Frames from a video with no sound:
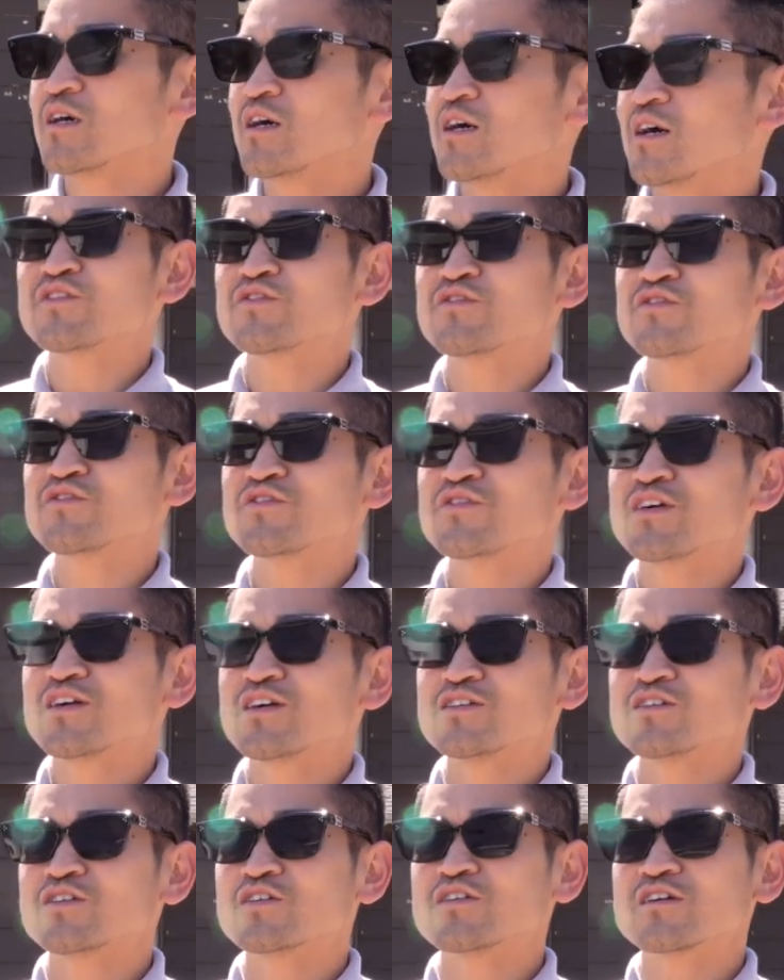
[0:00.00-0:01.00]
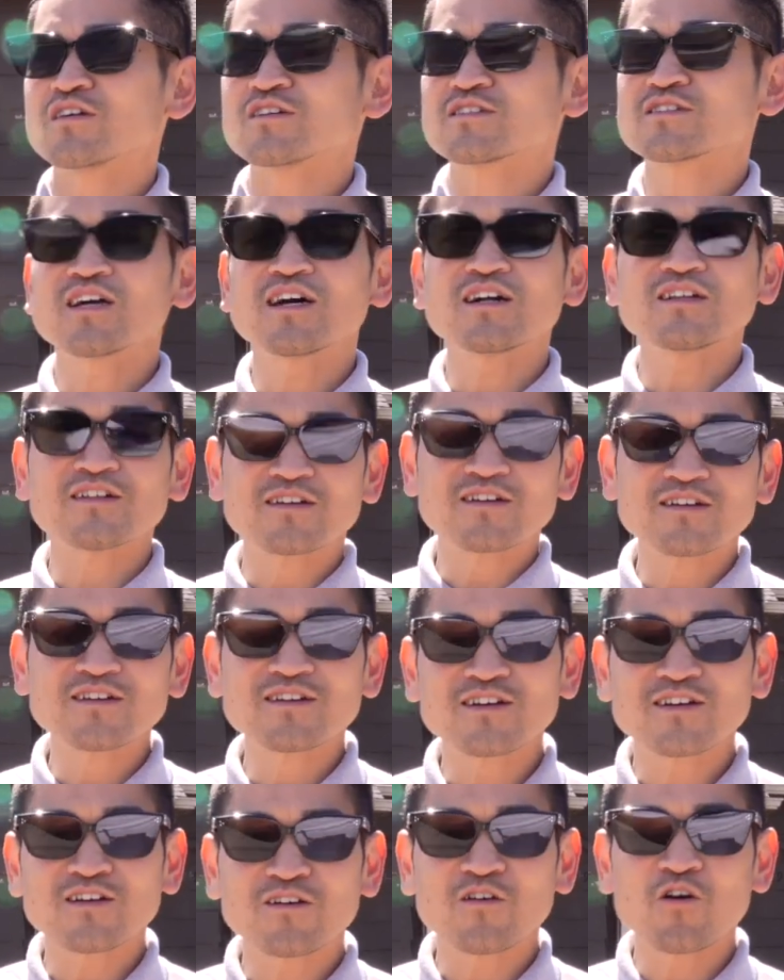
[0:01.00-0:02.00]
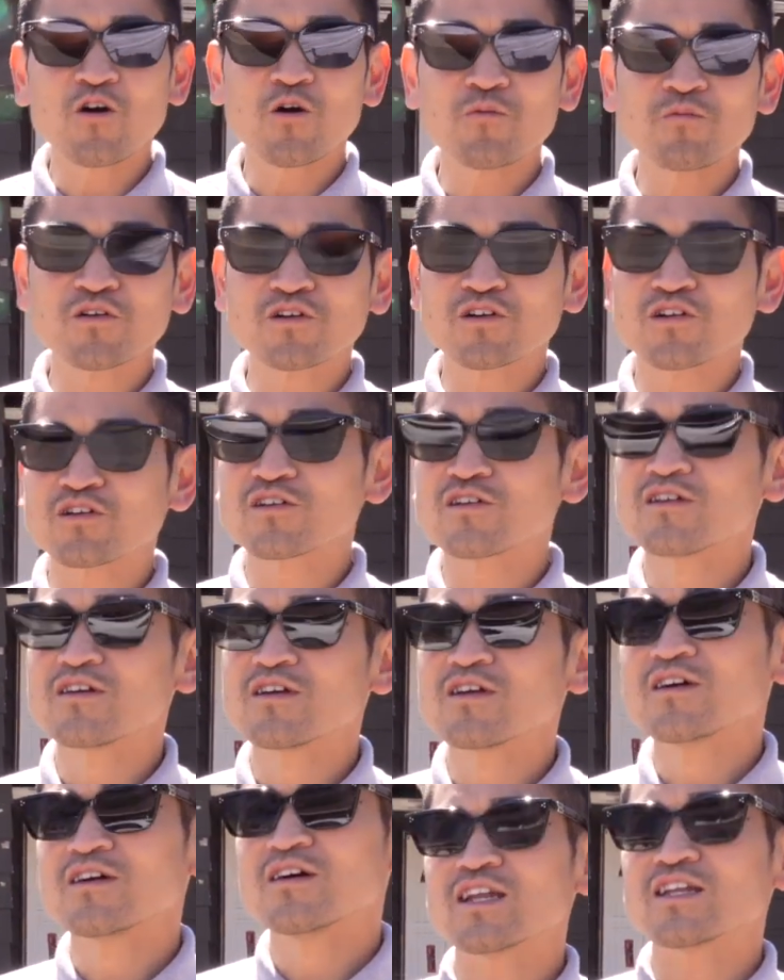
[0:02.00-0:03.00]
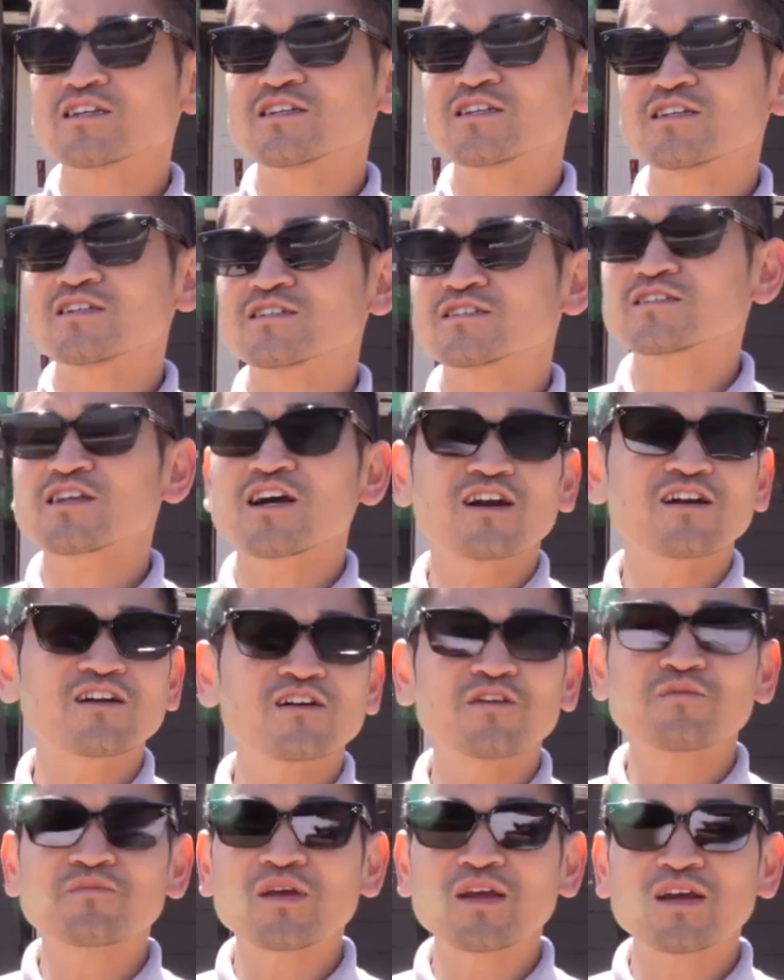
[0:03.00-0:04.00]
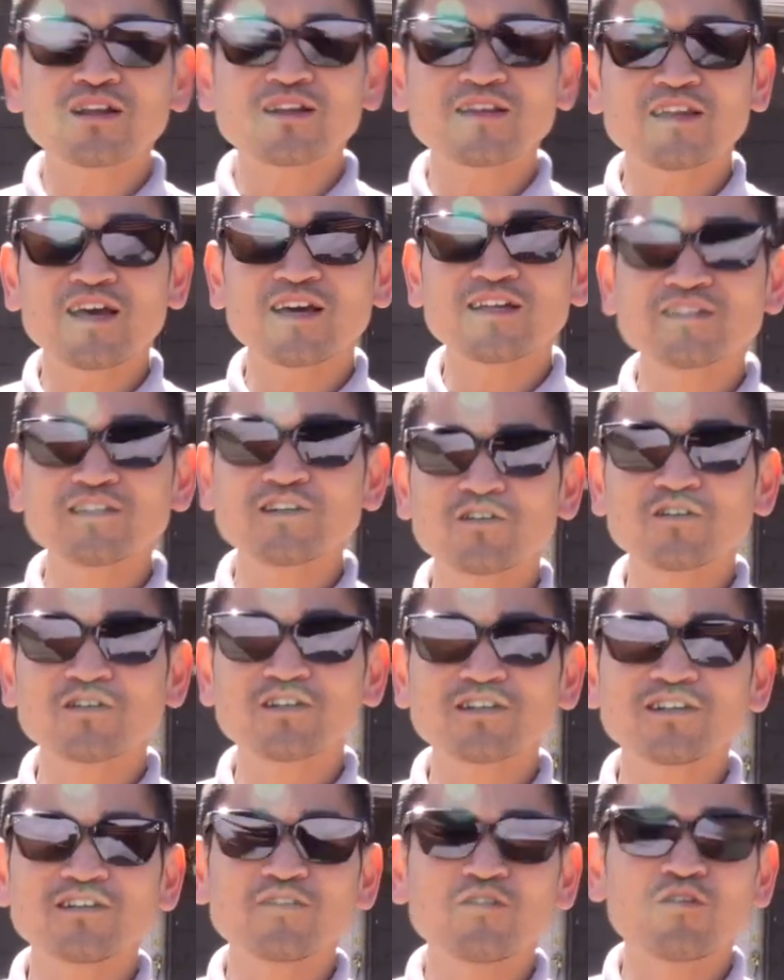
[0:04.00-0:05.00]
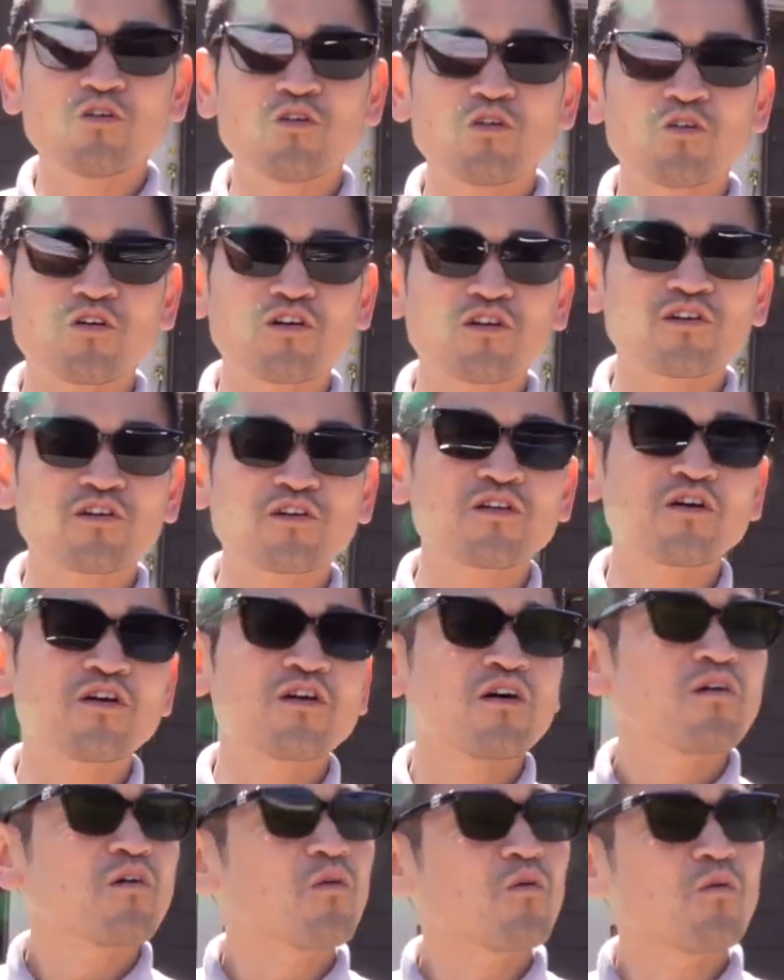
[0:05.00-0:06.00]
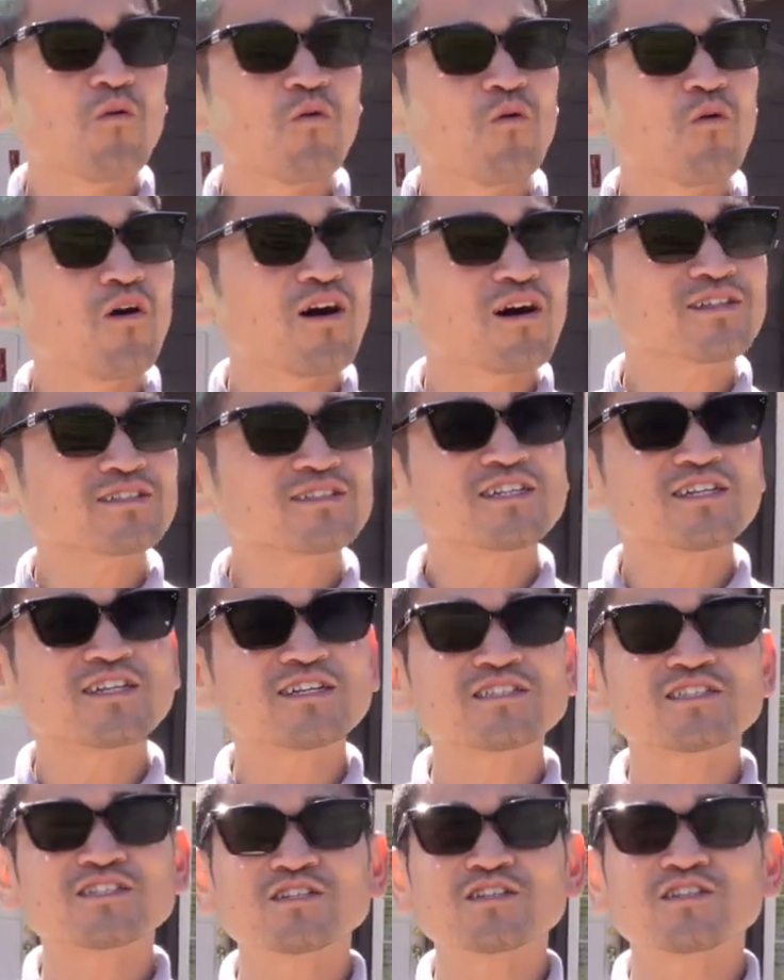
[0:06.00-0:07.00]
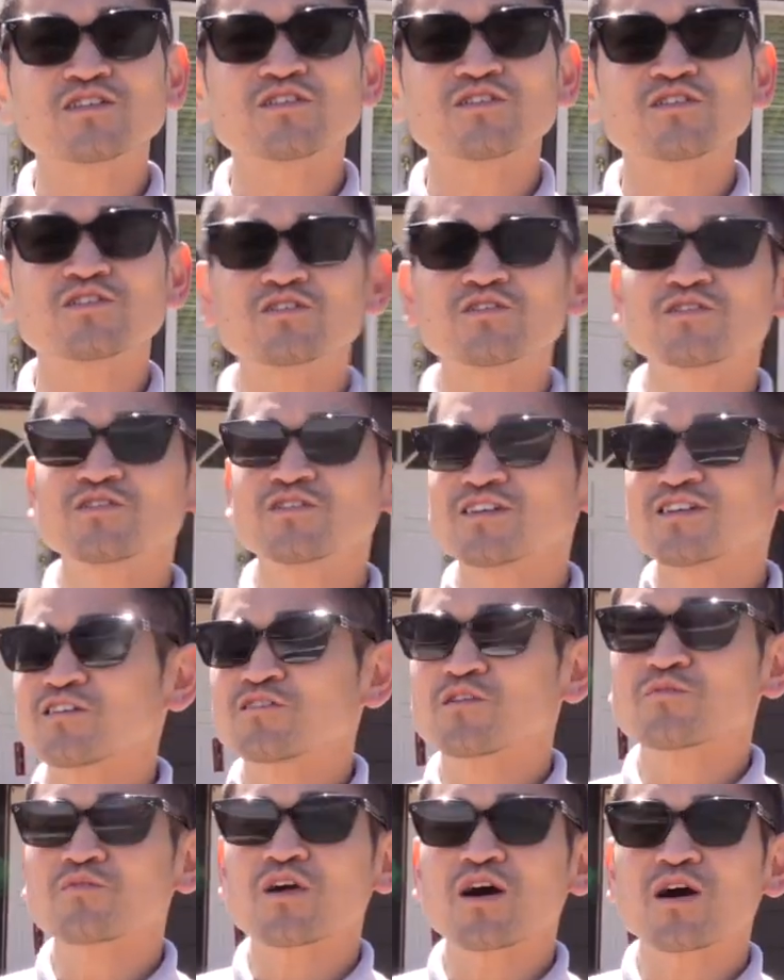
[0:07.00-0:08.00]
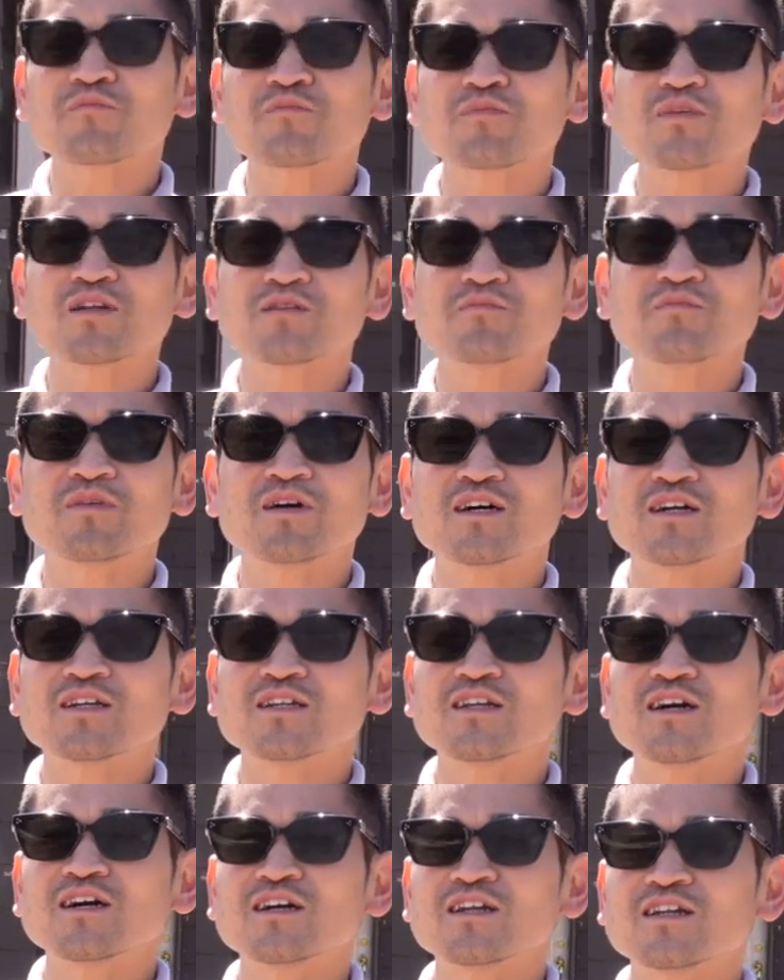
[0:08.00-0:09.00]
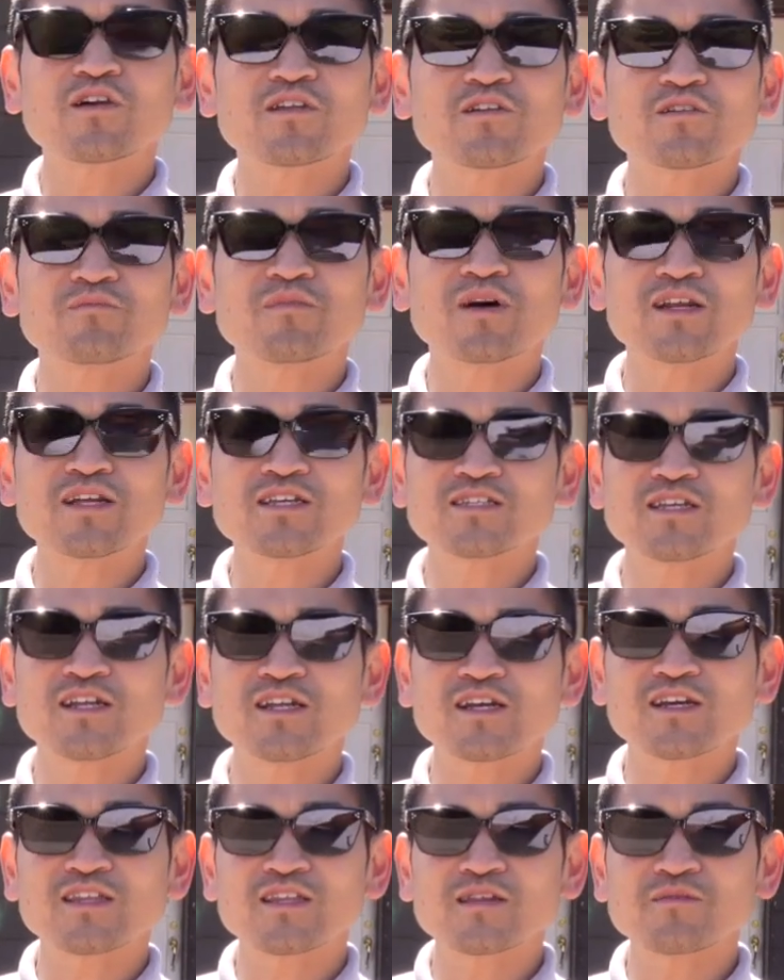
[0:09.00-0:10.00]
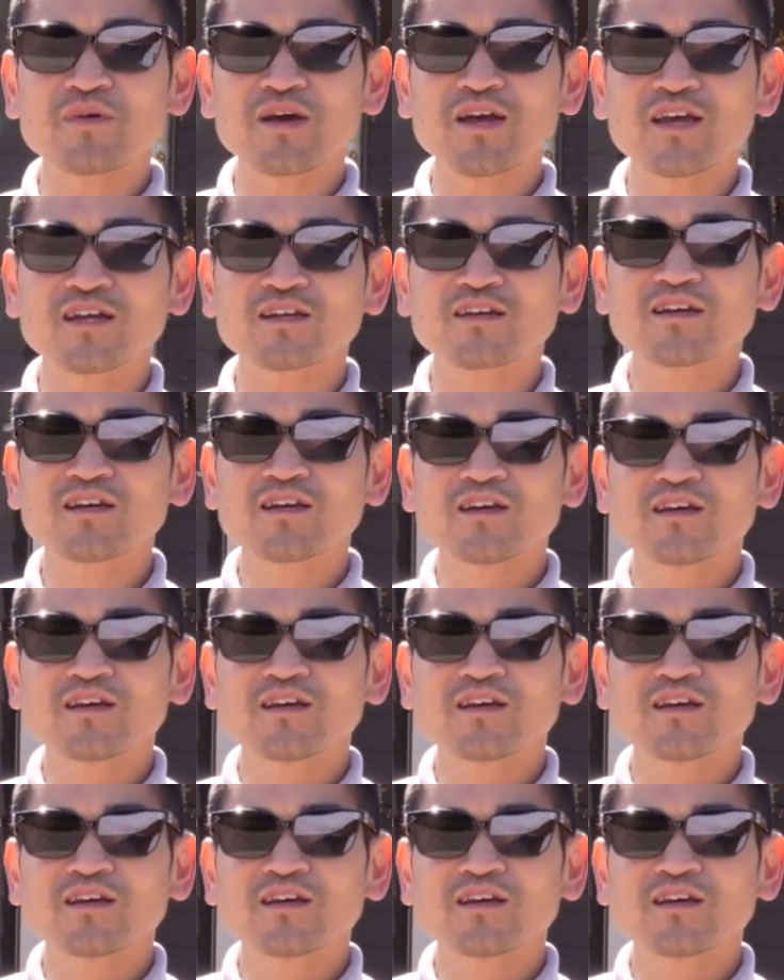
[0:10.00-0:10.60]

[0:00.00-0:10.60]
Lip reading: If you're a seller or homeowner that is tired of being a landlord or wanting to sell your property but don't want your money sitting in the bank,